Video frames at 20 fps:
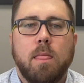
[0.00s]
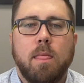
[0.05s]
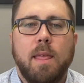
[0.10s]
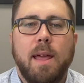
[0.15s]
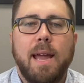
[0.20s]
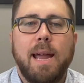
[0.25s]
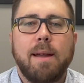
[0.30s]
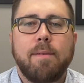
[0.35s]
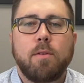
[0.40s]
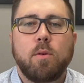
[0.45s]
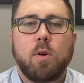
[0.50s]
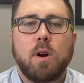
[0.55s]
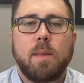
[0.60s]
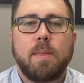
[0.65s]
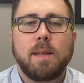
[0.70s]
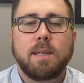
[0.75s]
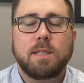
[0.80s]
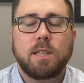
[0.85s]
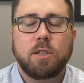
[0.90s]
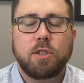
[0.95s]
Hey
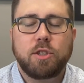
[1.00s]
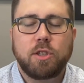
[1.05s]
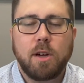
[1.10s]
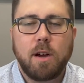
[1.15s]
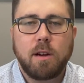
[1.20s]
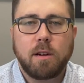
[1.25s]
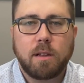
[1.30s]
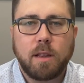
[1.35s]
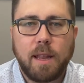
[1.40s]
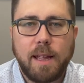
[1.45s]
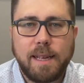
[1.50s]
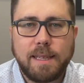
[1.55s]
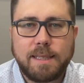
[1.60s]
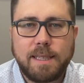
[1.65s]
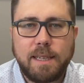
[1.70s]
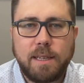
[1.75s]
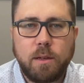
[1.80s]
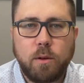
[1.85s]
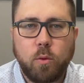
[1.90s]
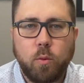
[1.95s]
everyone, this is Sean
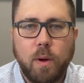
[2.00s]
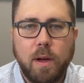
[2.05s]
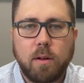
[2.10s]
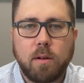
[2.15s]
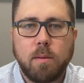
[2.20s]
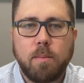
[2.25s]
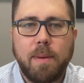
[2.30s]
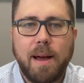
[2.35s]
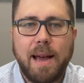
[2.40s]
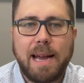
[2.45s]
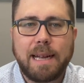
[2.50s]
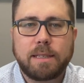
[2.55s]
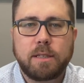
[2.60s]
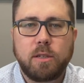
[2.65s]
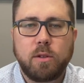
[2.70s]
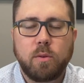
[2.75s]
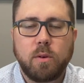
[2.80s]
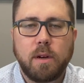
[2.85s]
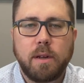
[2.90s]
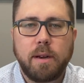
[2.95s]
Clancy. Welcome back
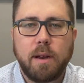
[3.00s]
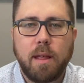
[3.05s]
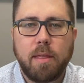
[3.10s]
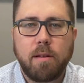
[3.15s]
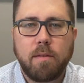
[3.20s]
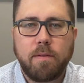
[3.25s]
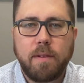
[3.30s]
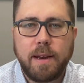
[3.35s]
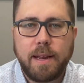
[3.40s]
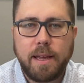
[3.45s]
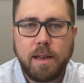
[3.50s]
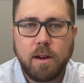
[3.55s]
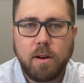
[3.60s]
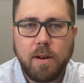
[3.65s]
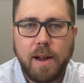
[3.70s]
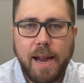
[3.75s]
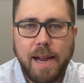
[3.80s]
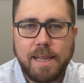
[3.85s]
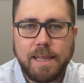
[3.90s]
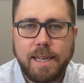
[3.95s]
to another video,
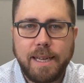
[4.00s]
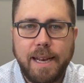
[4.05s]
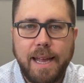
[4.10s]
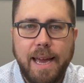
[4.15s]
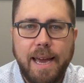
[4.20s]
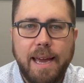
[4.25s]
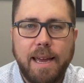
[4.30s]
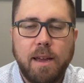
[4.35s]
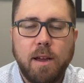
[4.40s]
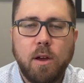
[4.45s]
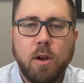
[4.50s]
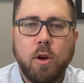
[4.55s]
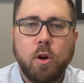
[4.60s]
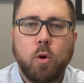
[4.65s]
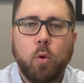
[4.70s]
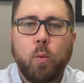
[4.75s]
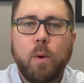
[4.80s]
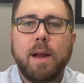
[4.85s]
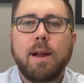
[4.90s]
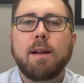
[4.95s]
and today
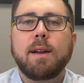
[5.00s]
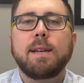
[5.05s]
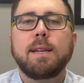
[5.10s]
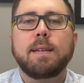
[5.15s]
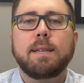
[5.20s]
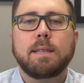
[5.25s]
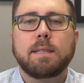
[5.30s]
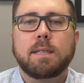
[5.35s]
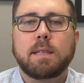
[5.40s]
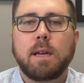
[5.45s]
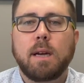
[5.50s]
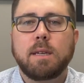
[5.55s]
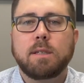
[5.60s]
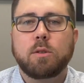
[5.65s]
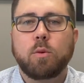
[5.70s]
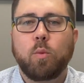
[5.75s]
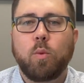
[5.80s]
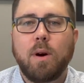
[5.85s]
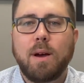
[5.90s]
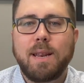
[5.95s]
we are going to
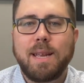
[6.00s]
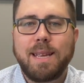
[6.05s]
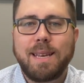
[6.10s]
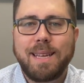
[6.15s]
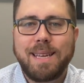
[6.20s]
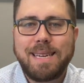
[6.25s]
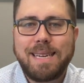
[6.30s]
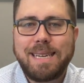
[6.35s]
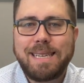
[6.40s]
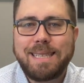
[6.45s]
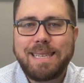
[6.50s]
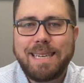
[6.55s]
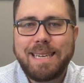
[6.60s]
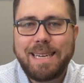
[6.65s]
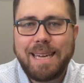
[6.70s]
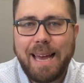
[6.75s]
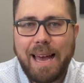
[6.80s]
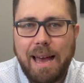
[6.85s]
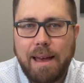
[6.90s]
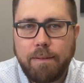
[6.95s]
discuss what an
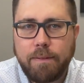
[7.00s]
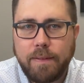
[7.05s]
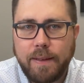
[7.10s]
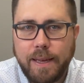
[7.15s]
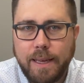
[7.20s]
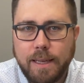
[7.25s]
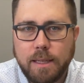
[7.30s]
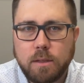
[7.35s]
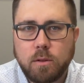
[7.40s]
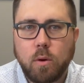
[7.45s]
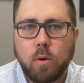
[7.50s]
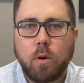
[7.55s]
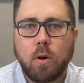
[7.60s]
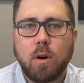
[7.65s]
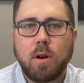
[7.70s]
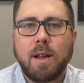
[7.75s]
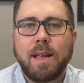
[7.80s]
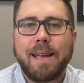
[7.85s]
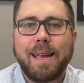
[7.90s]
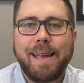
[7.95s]
ETF is,
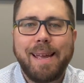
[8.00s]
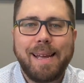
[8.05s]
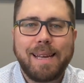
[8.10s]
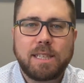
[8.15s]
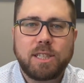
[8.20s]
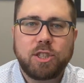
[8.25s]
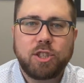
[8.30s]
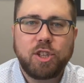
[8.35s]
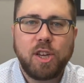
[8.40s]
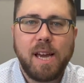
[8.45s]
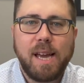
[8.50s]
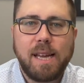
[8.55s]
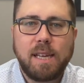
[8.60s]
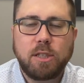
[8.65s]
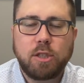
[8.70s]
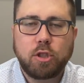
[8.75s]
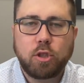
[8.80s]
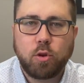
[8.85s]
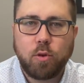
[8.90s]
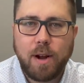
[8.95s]
or
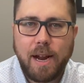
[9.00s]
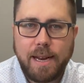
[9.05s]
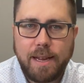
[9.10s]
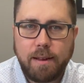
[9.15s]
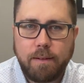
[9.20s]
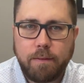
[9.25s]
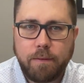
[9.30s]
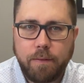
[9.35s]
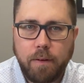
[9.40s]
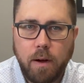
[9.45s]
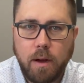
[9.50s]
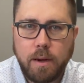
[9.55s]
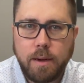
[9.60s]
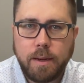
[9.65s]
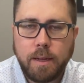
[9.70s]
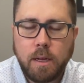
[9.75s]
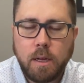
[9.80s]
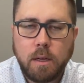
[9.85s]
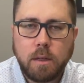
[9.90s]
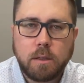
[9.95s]
exchange traded
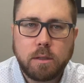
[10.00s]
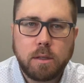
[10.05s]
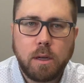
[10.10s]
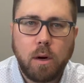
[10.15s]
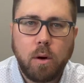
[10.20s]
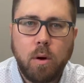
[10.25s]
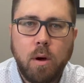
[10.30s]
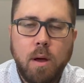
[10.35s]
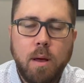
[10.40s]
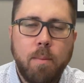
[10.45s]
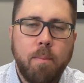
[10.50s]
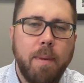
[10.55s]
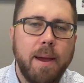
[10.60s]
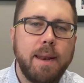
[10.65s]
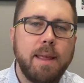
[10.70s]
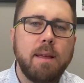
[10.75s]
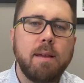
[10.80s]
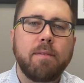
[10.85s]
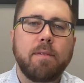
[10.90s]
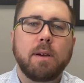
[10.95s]
fund. So
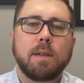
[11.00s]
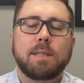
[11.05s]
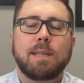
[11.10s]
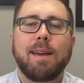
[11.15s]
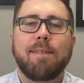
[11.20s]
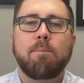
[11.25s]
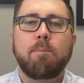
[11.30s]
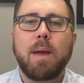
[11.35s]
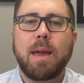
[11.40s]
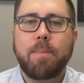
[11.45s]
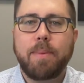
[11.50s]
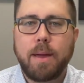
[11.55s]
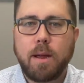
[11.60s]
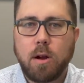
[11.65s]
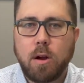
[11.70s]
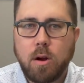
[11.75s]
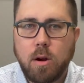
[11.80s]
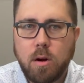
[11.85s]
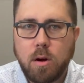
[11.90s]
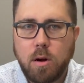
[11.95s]
many of us have maybe
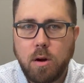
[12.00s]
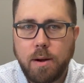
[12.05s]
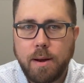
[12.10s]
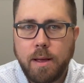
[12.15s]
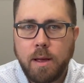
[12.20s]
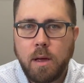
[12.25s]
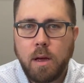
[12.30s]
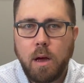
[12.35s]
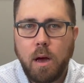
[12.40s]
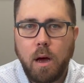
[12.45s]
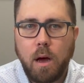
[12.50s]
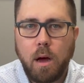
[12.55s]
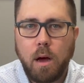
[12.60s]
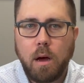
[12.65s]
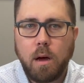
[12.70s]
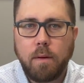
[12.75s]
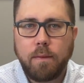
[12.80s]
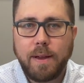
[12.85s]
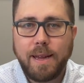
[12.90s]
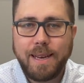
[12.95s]
heard
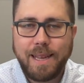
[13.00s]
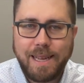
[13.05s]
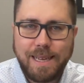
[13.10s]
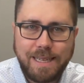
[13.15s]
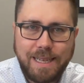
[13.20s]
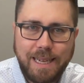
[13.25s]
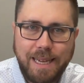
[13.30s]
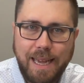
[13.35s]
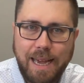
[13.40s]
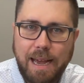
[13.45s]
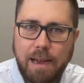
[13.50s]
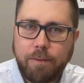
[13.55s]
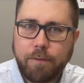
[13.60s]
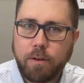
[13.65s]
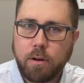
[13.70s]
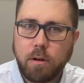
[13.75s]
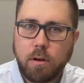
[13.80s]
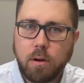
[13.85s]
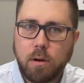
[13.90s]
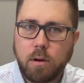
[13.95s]
of an ETF
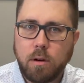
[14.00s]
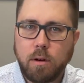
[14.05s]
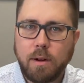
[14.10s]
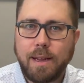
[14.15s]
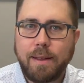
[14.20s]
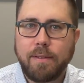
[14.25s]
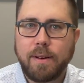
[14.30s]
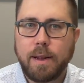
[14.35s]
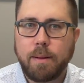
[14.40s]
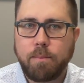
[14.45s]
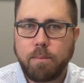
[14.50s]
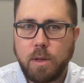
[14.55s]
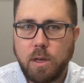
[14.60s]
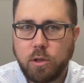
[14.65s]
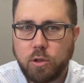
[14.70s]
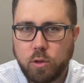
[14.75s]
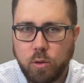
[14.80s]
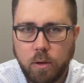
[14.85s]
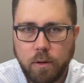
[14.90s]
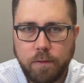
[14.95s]
or even a
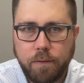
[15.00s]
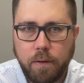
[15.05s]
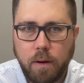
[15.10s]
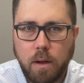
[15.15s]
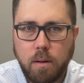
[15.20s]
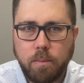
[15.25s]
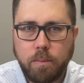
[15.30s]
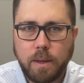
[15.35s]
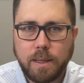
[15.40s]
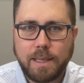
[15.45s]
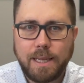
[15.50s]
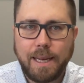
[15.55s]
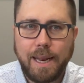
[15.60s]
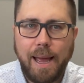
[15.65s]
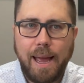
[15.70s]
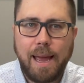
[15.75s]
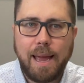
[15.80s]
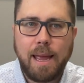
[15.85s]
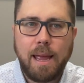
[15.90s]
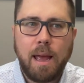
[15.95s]
mutual fund, but
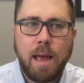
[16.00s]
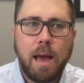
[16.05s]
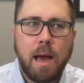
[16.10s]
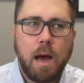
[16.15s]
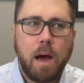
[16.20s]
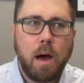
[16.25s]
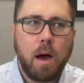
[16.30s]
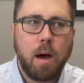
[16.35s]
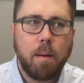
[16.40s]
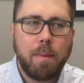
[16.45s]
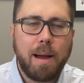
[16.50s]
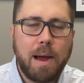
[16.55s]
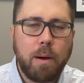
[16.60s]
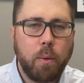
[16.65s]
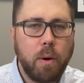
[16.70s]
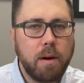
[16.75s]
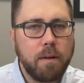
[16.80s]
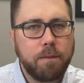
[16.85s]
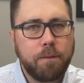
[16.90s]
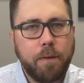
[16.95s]
today I
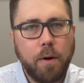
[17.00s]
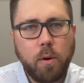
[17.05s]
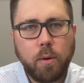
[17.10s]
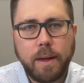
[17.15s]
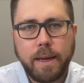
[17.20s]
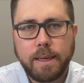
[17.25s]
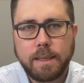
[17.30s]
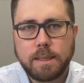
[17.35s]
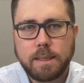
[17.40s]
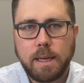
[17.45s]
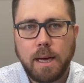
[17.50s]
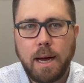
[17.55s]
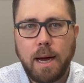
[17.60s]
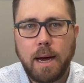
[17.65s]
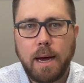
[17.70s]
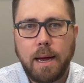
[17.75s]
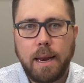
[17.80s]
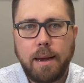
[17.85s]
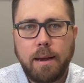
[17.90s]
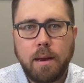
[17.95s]
want to focus
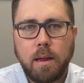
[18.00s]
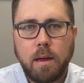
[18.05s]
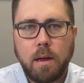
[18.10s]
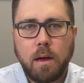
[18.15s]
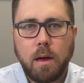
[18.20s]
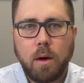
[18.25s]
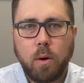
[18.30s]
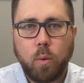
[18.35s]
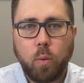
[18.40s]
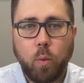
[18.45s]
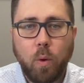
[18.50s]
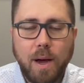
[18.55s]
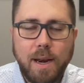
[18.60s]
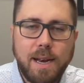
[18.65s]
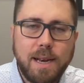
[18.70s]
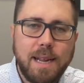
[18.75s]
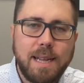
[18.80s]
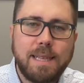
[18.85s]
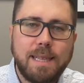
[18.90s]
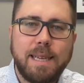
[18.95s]
on what
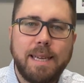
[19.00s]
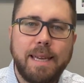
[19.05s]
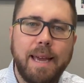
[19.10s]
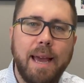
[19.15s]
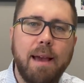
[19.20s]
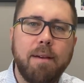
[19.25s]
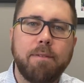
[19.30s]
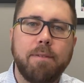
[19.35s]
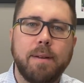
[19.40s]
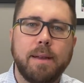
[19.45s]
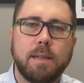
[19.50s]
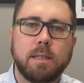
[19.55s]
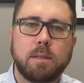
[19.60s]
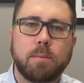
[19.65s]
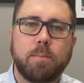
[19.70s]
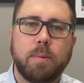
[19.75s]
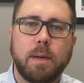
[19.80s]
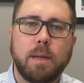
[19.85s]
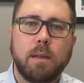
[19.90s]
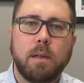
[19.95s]
an ETF is,
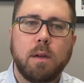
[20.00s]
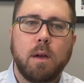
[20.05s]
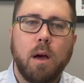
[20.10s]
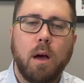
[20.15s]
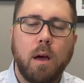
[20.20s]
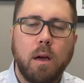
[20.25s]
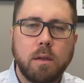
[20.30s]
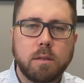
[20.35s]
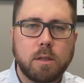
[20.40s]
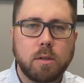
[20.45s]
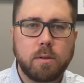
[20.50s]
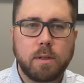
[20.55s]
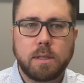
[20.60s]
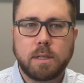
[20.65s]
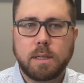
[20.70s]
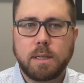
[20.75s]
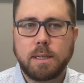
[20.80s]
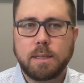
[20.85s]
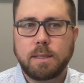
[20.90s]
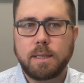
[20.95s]
but also
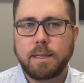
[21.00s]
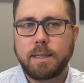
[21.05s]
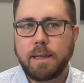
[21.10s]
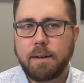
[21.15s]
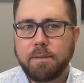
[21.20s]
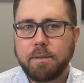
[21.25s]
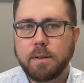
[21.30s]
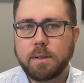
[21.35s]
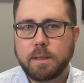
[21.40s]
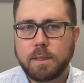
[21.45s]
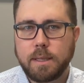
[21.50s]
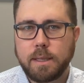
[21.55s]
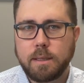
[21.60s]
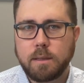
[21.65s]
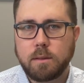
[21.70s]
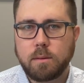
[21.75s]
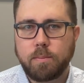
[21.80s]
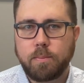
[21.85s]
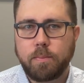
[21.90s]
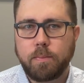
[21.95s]
discuss the
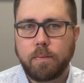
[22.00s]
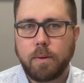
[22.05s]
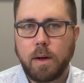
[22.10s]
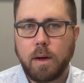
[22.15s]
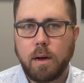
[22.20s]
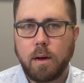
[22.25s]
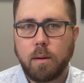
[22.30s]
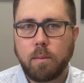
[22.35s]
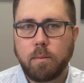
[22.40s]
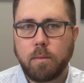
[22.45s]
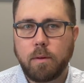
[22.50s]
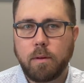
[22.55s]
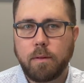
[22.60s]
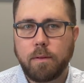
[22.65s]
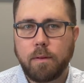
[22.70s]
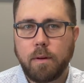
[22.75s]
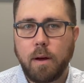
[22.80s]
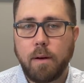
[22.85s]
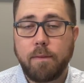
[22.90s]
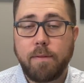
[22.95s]
differences
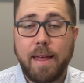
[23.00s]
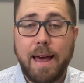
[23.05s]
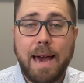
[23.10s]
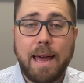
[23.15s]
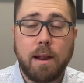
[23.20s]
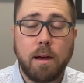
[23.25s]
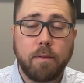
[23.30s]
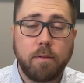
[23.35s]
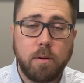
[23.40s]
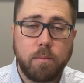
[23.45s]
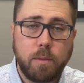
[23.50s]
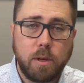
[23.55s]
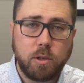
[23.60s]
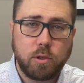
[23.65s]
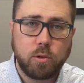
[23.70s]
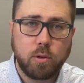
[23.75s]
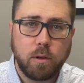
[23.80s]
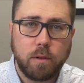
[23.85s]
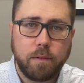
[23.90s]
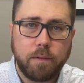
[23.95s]
of that of a
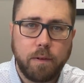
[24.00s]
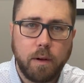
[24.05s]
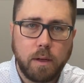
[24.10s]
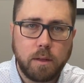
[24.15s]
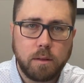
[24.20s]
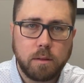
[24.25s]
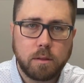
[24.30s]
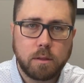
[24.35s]
mutual fund.